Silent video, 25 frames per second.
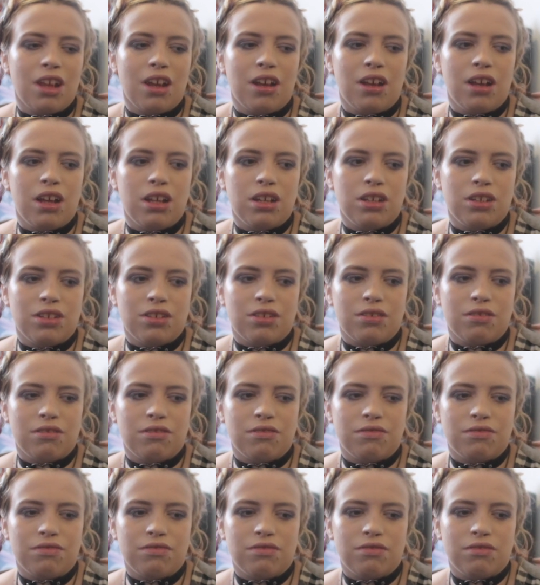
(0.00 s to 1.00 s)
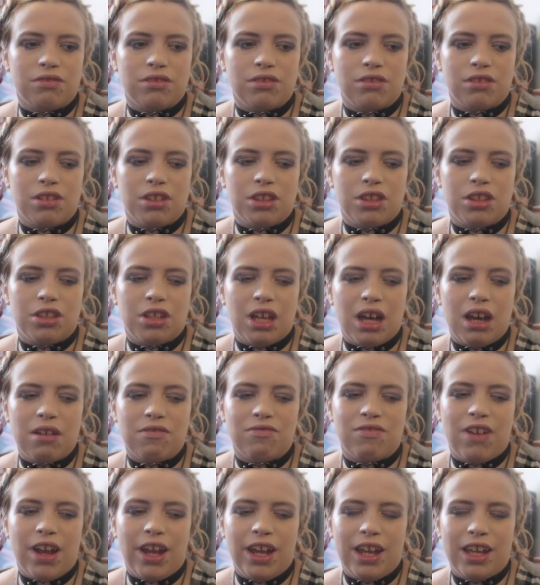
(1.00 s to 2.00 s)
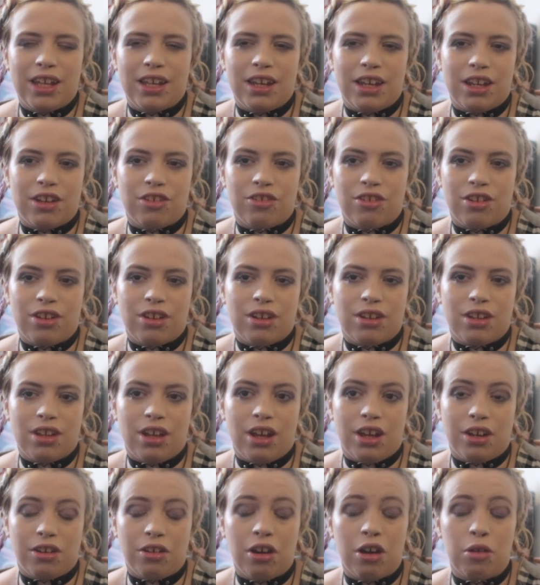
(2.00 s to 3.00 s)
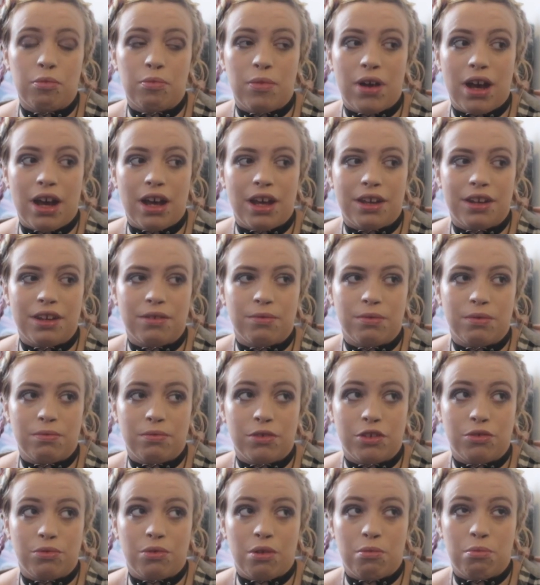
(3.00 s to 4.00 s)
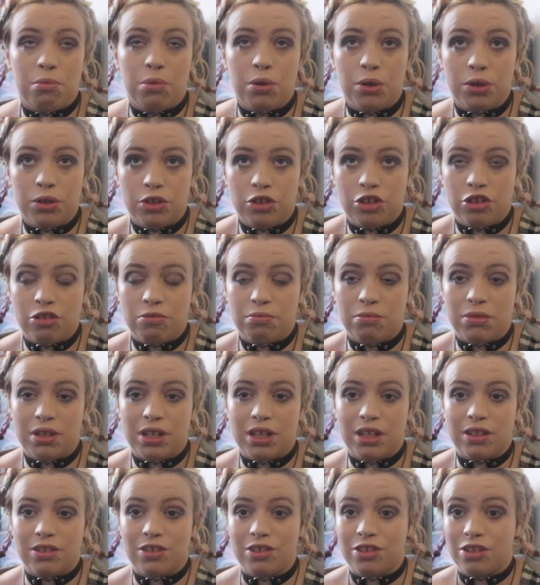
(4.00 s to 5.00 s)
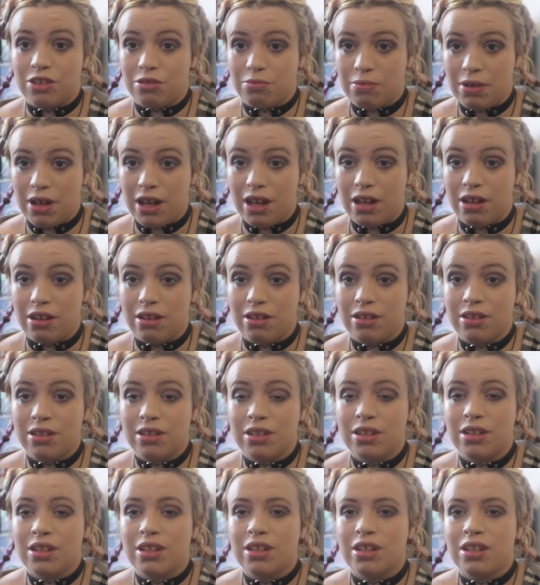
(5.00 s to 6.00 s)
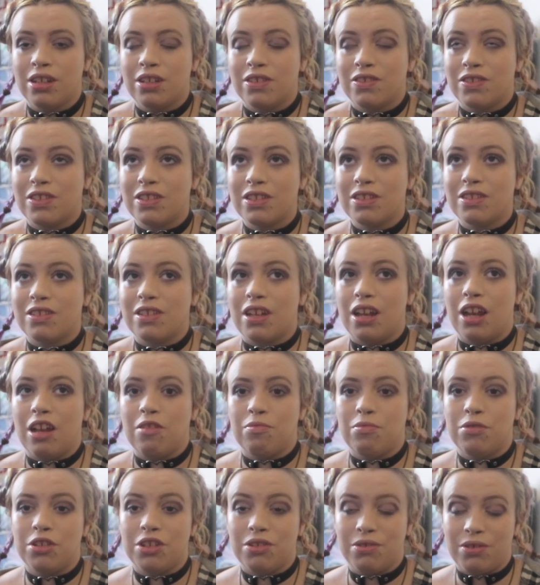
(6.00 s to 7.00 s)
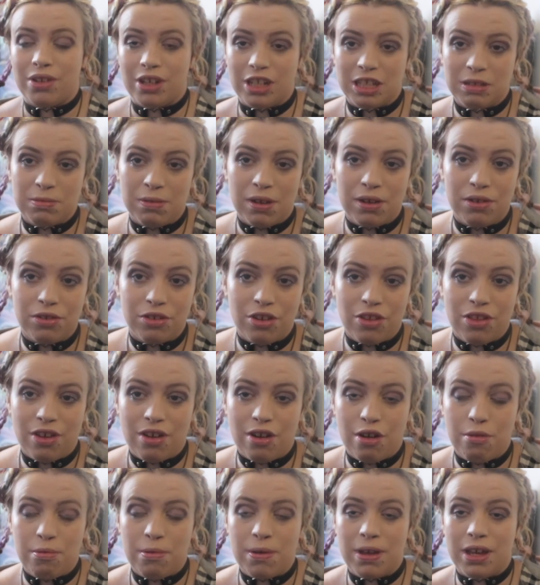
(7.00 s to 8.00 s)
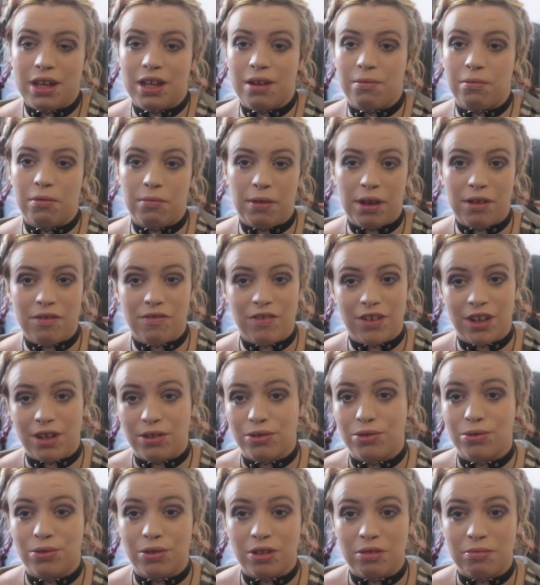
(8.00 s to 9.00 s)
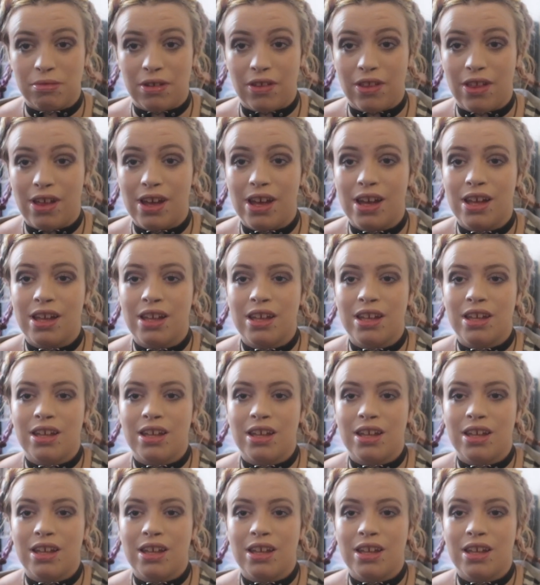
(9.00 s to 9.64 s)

And that recognition that I'd got bad was what pushed me to do better. Since then, I've been doing exposure therapy, and I'm going to make a video talking about that.